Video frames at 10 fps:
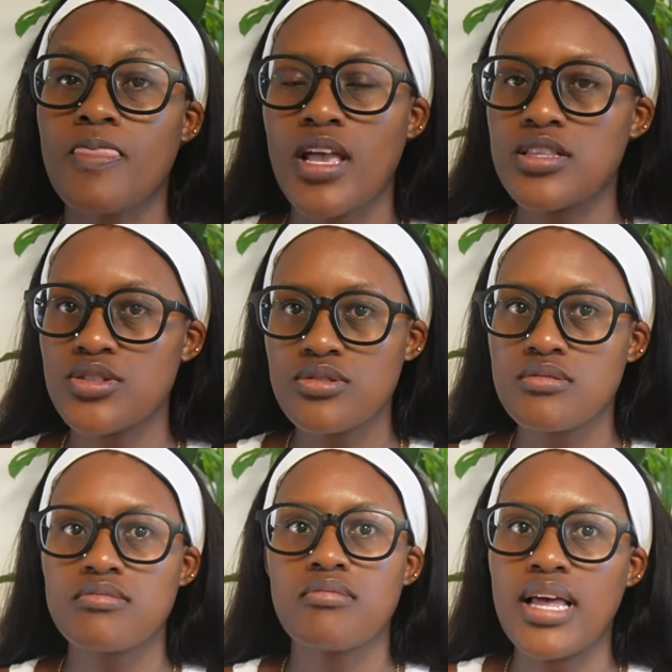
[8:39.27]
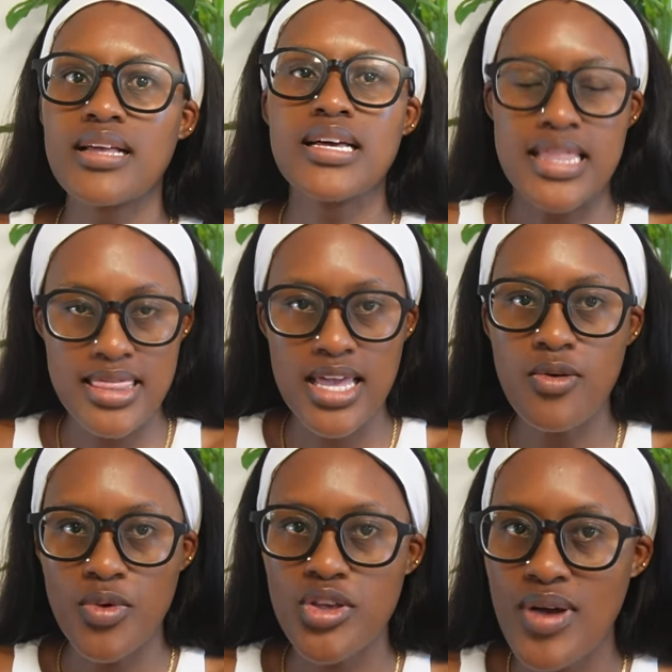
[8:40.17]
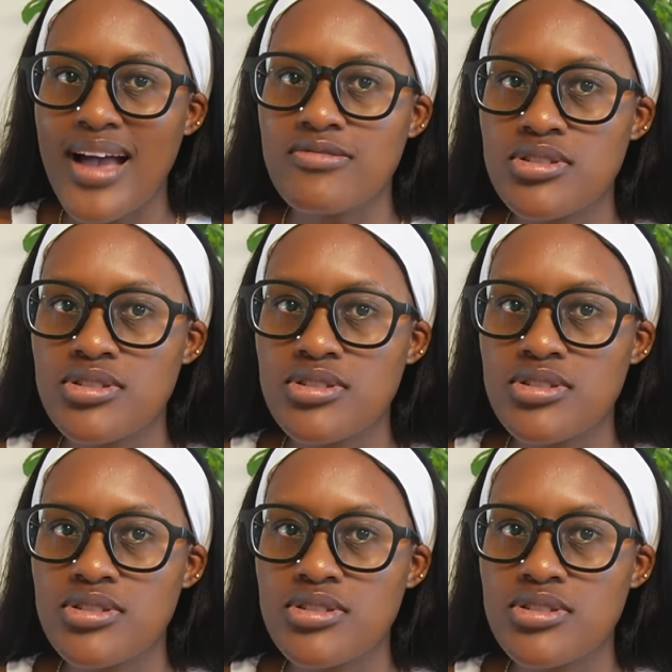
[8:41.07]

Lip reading: it's like a thing where you have